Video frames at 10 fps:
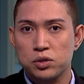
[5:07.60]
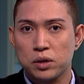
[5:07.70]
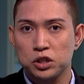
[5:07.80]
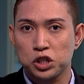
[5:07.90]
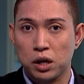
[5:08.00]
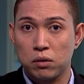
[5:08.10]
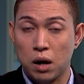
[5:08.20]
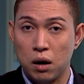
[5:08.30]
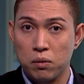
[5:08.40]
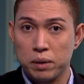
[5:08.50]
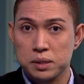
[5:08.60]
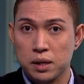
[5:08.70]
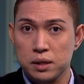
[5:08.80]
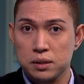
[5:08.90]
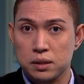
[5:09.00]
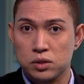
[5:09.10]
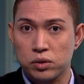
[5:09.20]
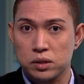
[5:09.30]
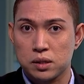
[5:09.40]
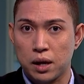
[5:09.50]
you can check out our website,
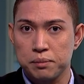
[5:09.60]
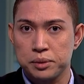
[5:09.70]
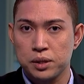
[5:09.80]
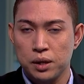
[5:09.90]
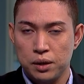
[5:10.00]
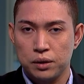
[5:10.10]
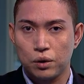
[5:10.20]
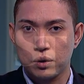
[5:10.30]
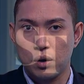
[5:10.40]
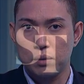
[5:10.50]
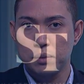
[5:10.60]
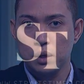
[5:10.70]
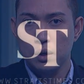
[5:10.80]
straitstimes.com.